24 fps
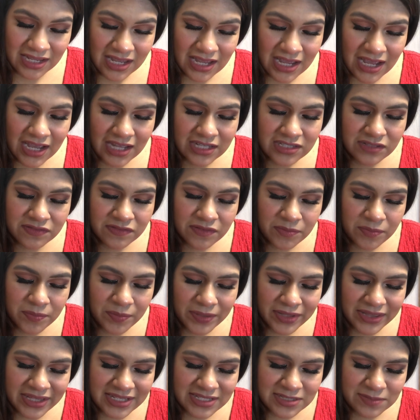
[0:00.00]
I have to even
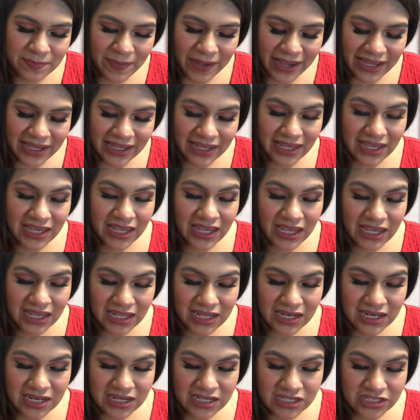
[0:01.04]
put these back
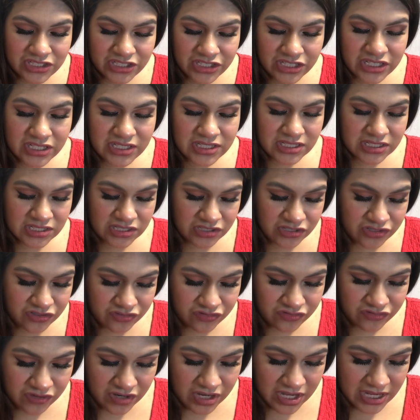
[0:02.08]
in. Jesus
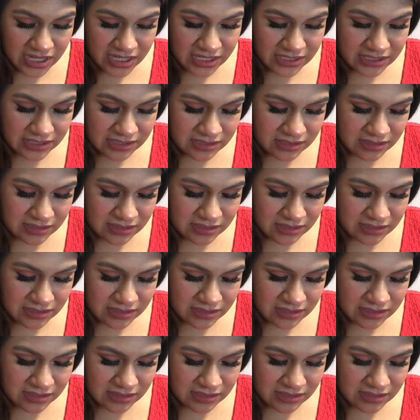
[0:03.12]
Christ.